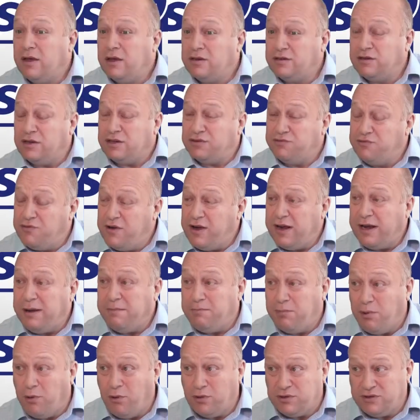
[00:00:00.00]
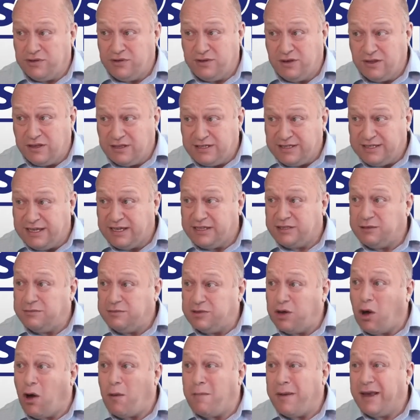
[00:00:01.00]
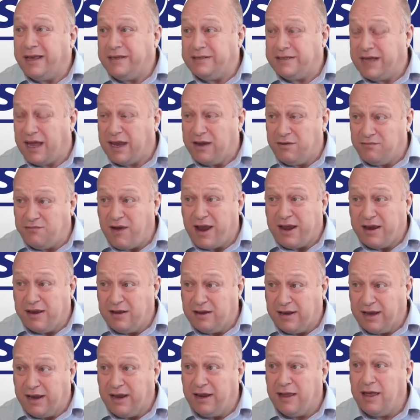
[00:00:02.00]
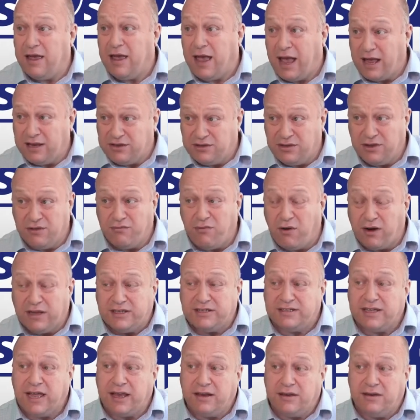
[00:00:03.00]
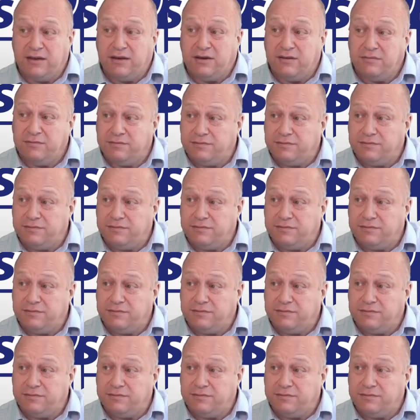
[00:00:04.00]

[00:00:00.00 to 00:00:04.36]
So it's really important that the systems are maintained regularly and to the right standard.